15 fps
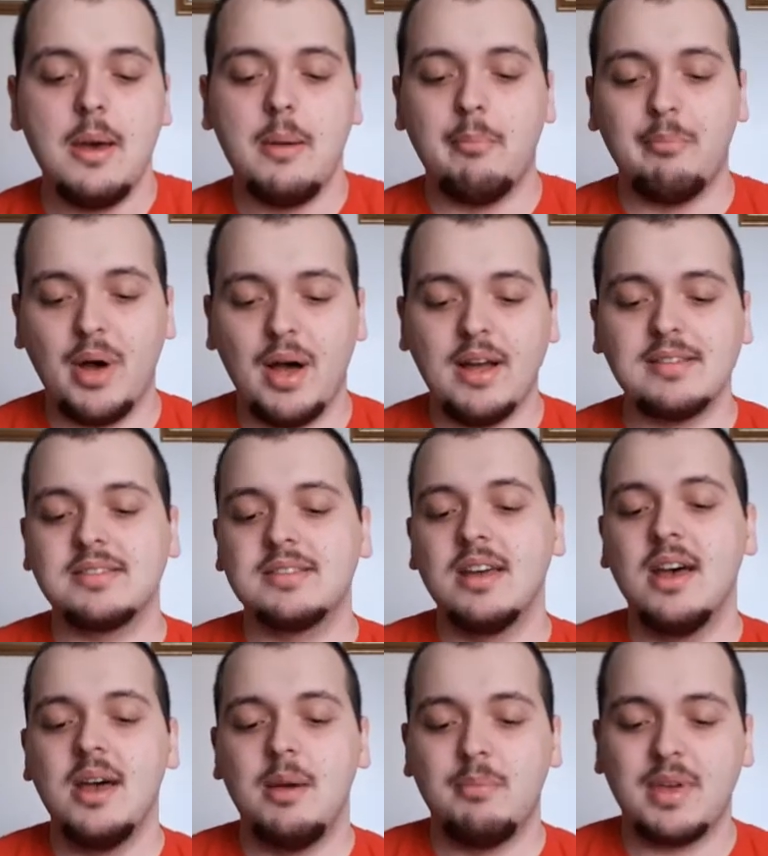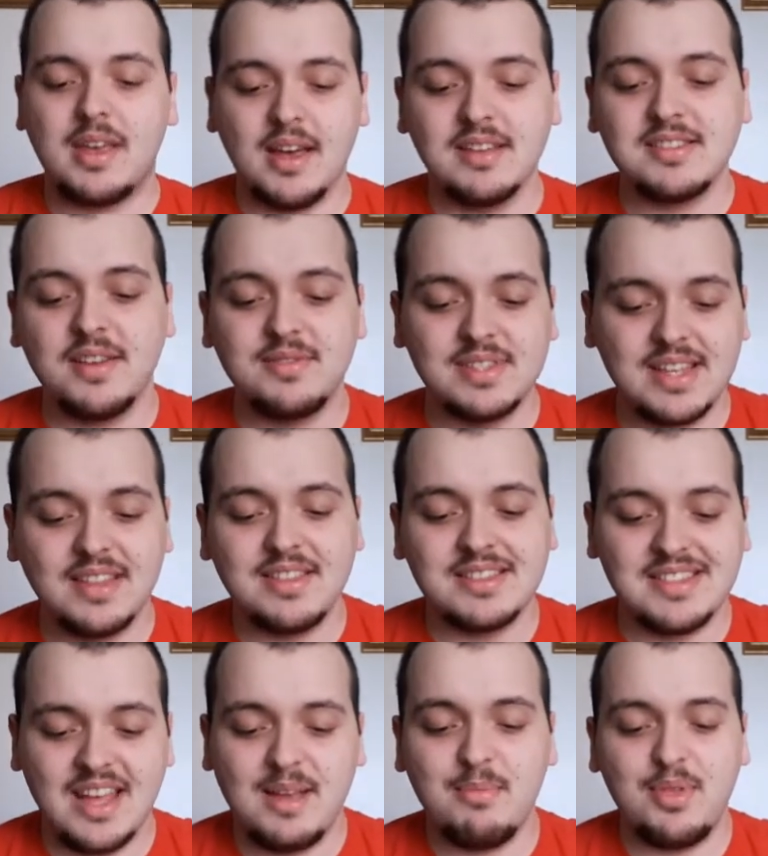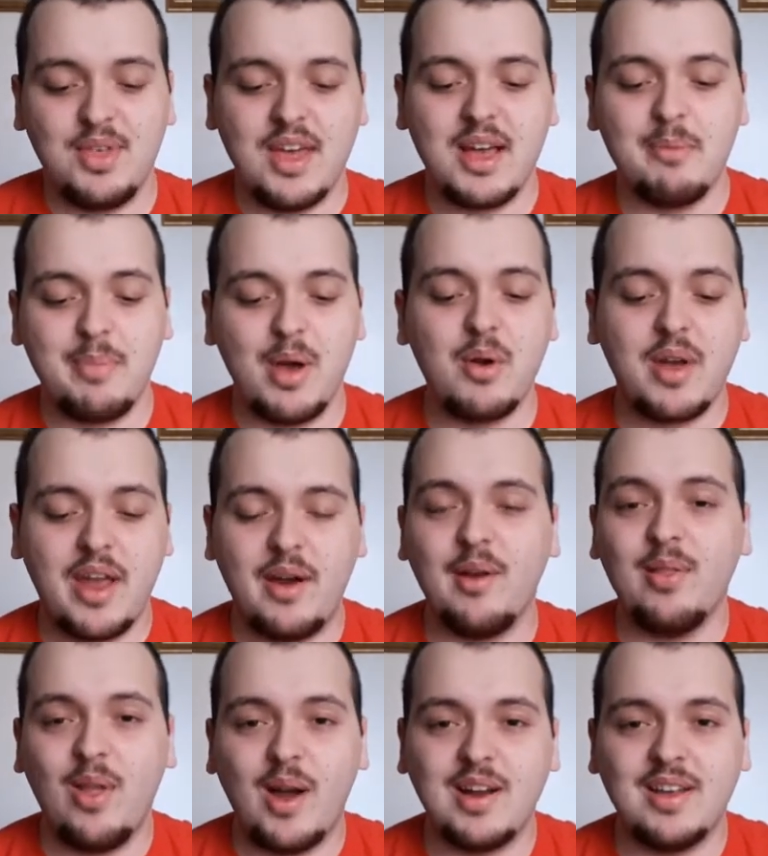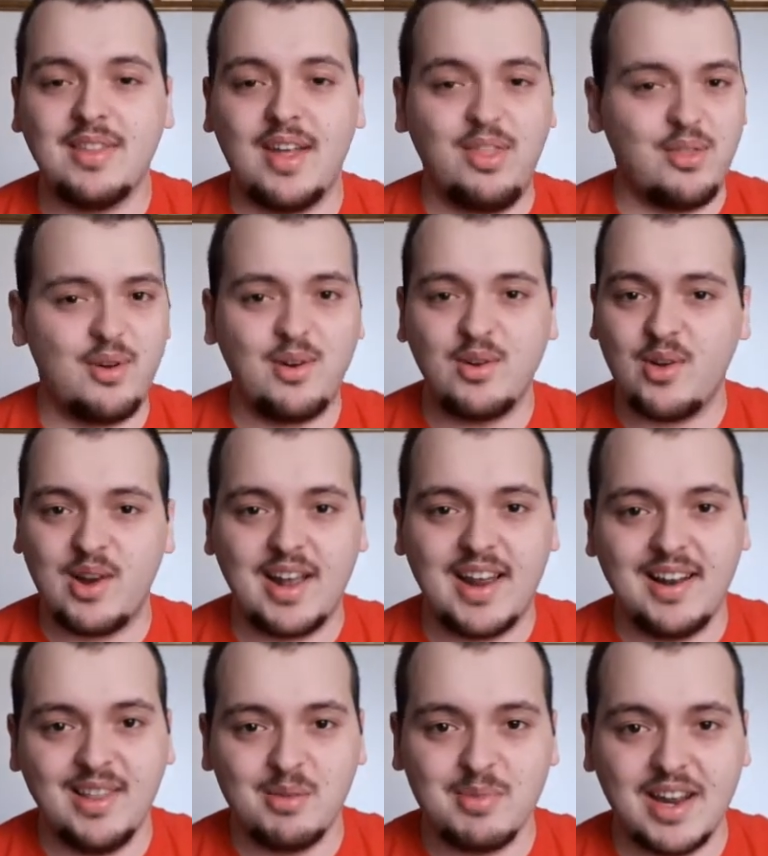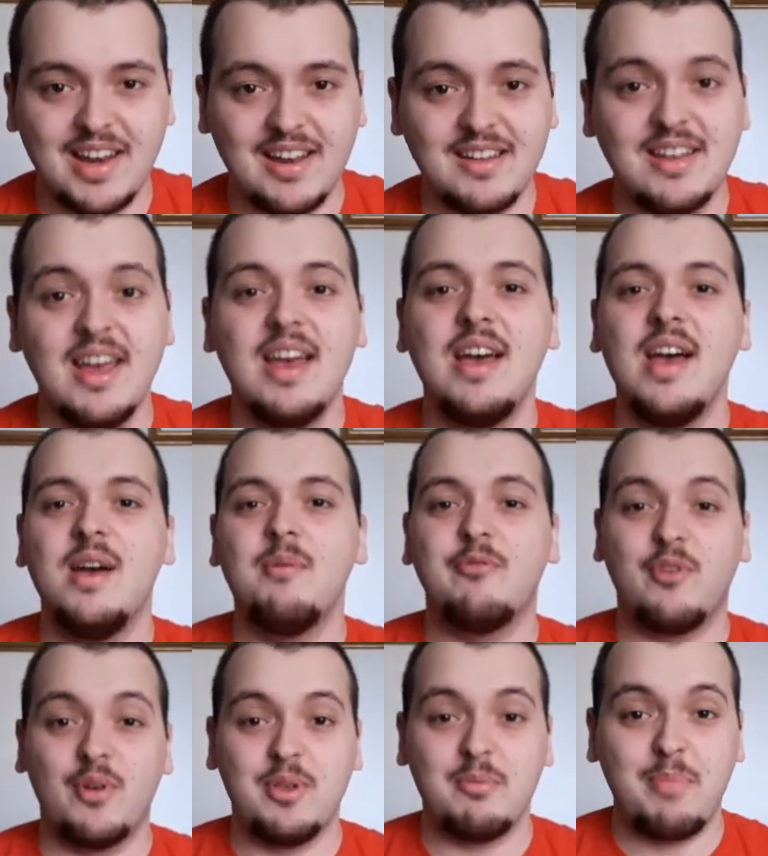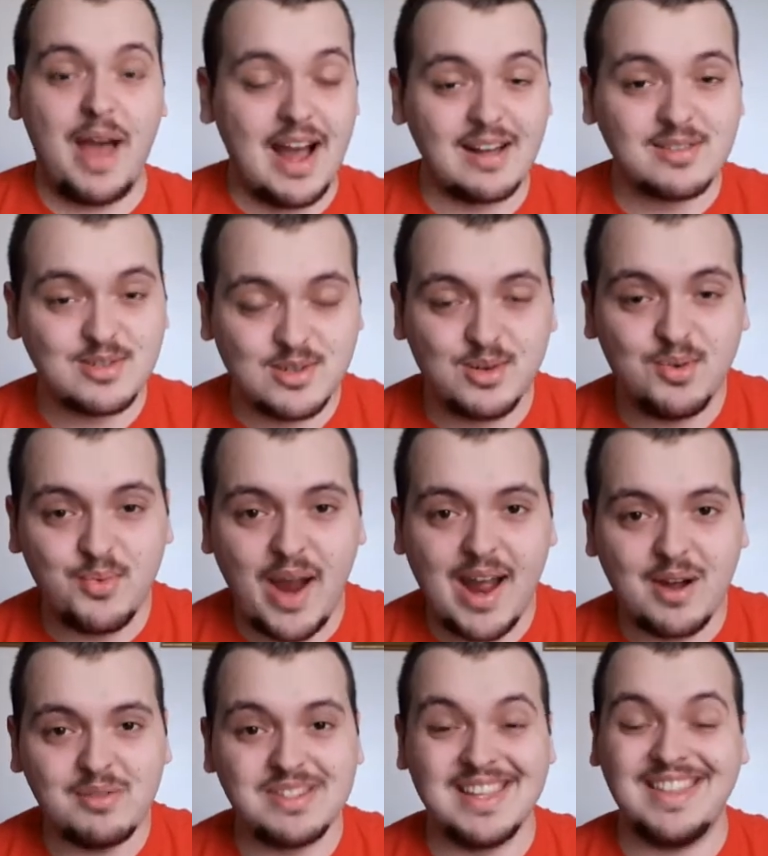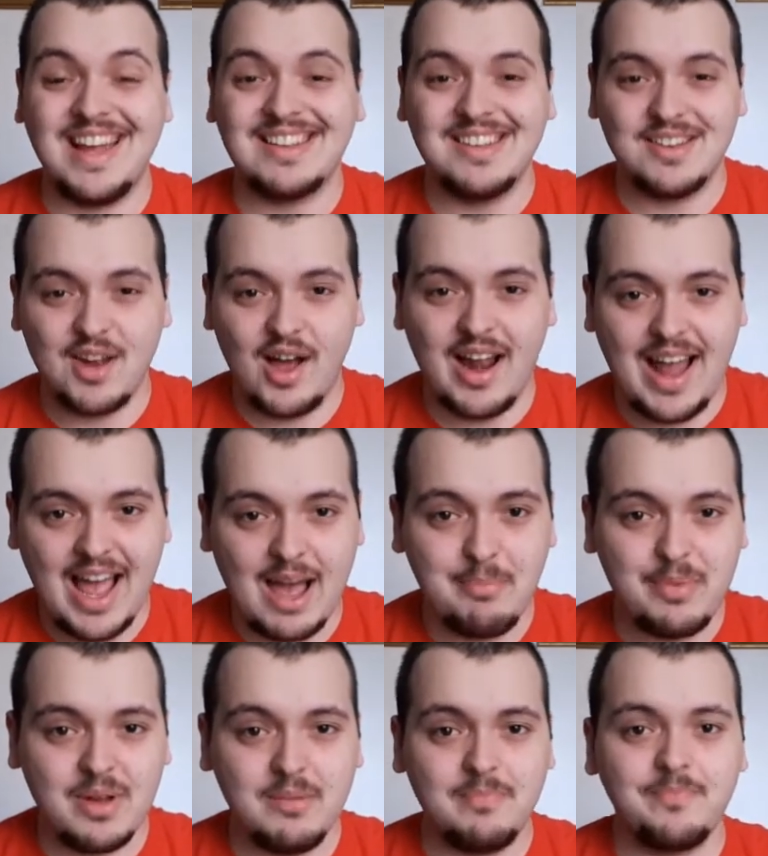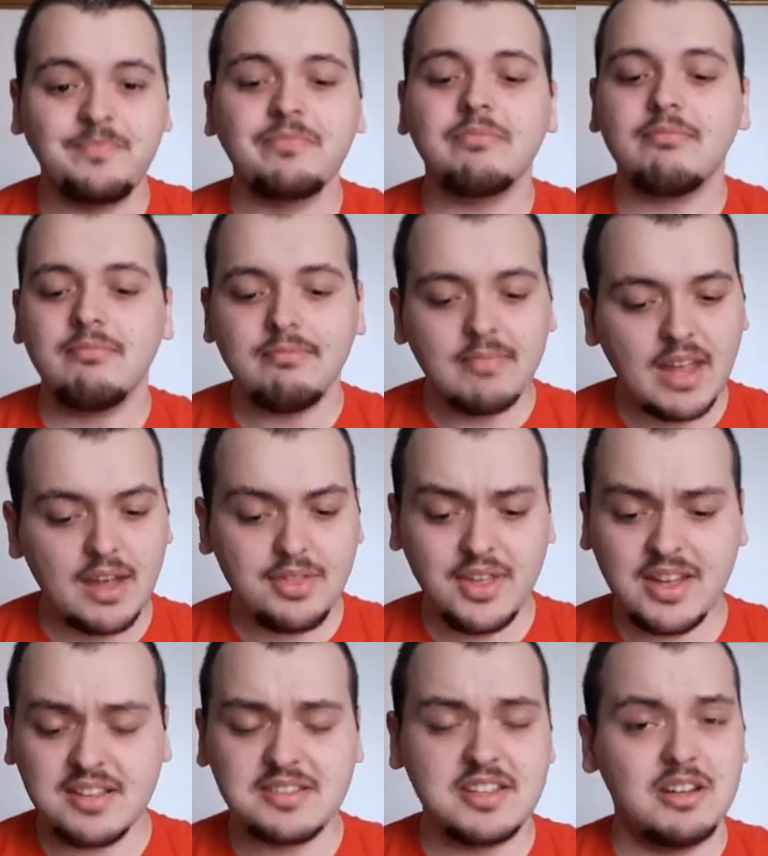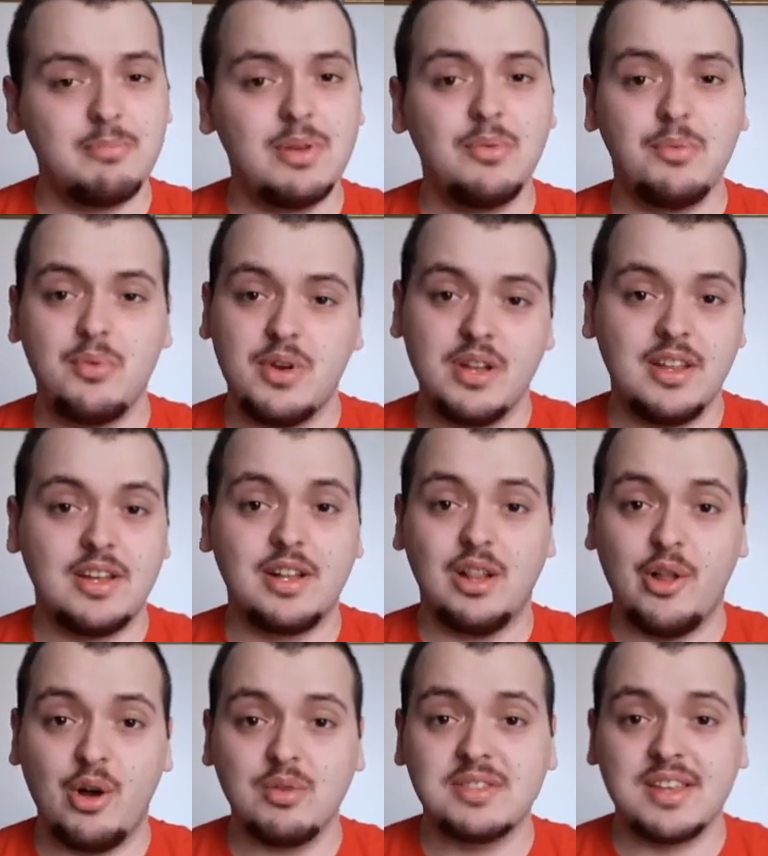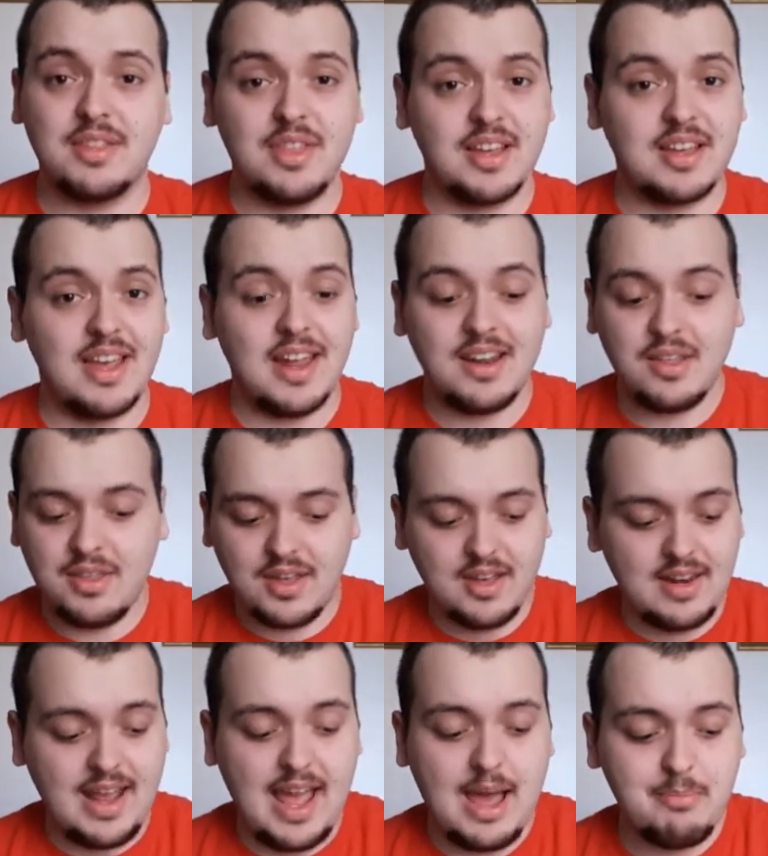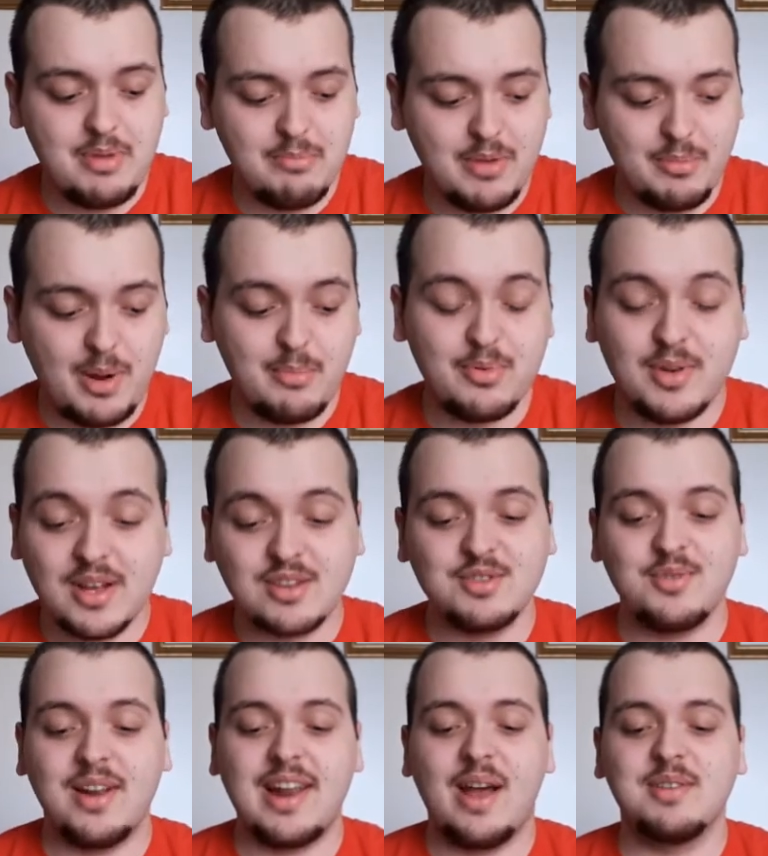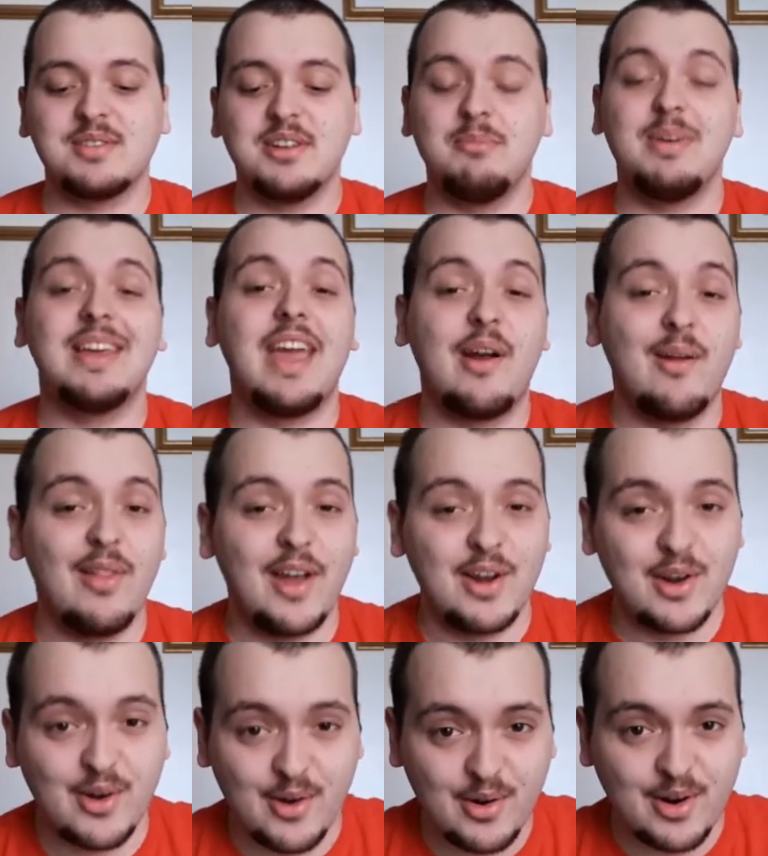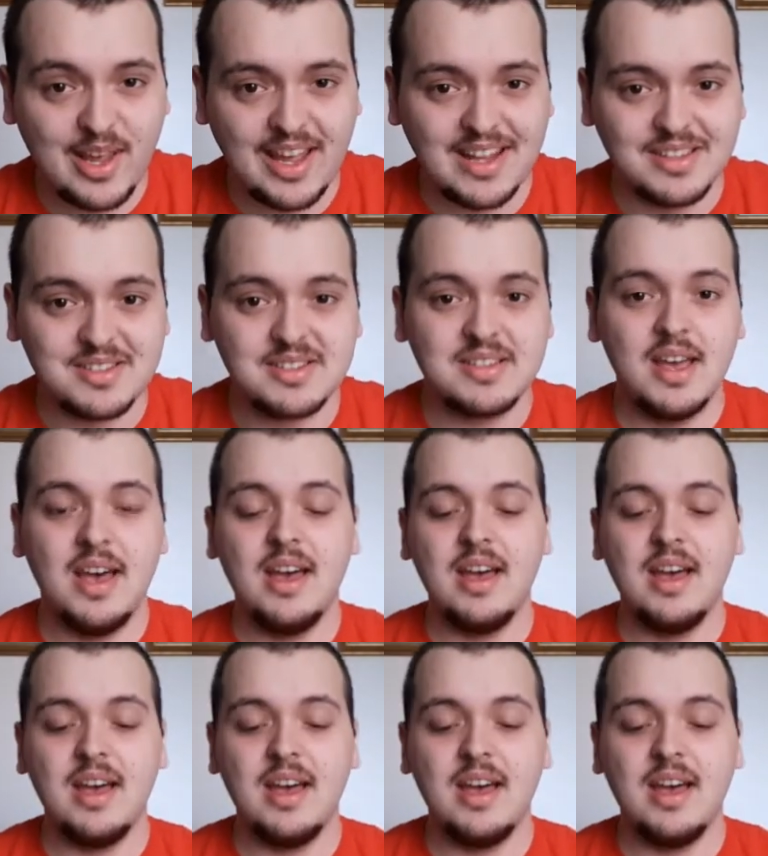But because I've said the same thing about Carolina, that they're going to get eliminated for the past two rounds and that did not happen, I think it's going to be really close. I think anything can happen. But my prediction right now is going to be Carolina Hurricanes.